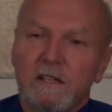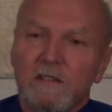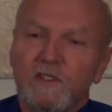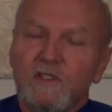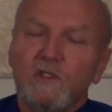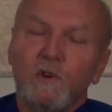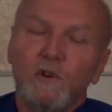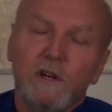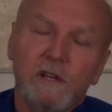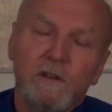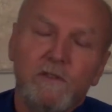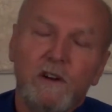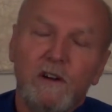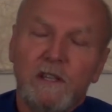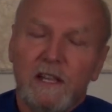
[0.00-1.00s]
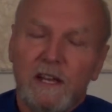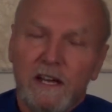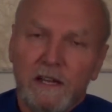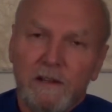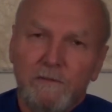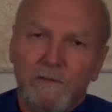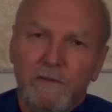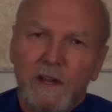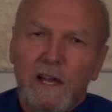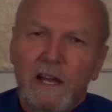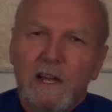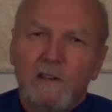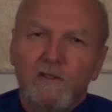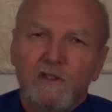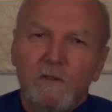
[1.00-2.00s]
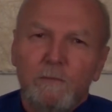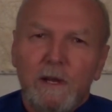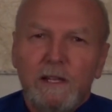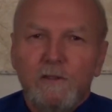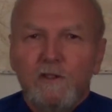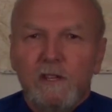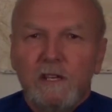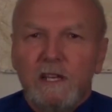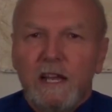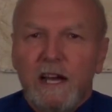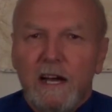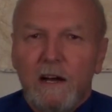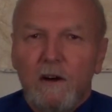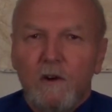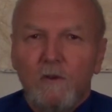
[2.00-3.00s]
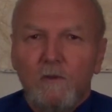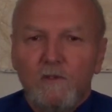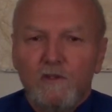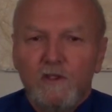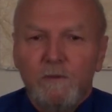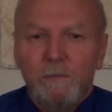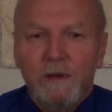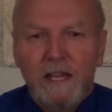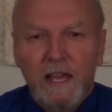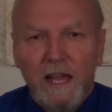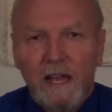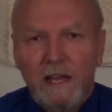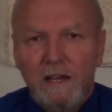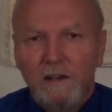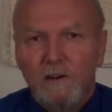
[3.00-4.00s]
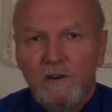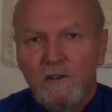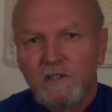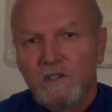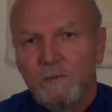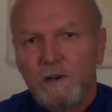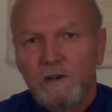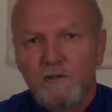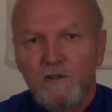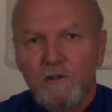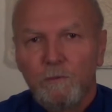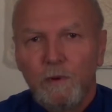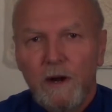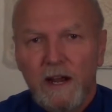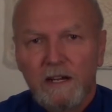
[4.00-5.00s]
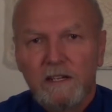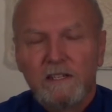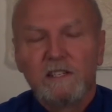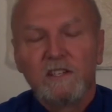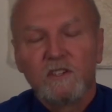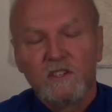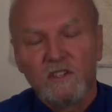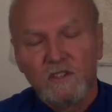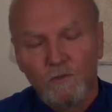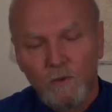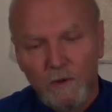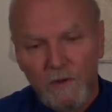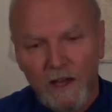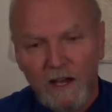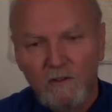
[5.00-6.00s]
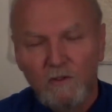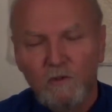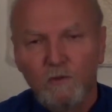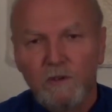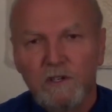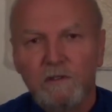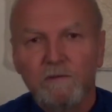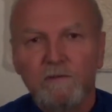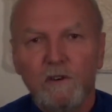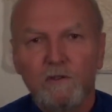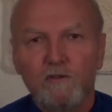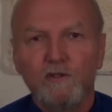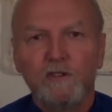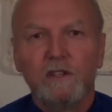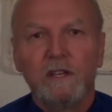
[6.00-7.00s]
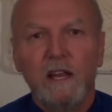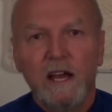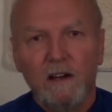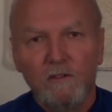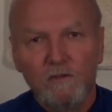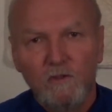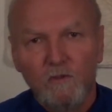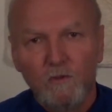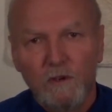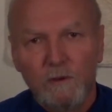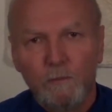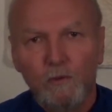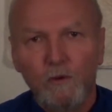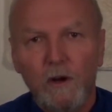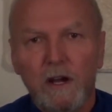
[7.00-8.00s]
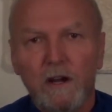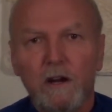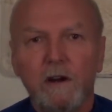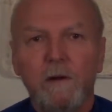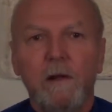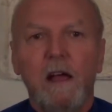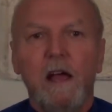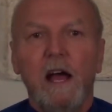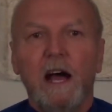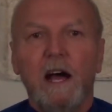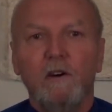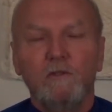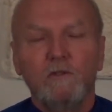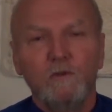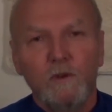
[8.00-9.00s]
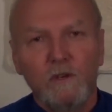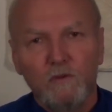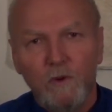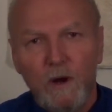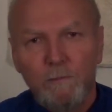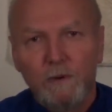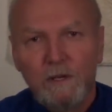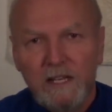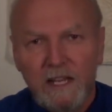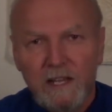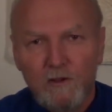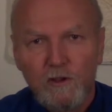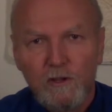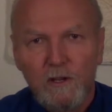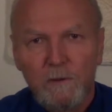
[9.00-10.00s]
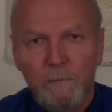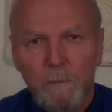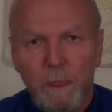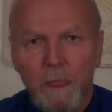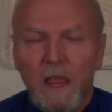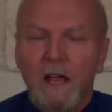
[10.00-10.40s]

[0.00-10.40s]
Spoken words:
story of her life, she mentioned how she began her spiritual practices with outward devotion, outward prayer, outward repetition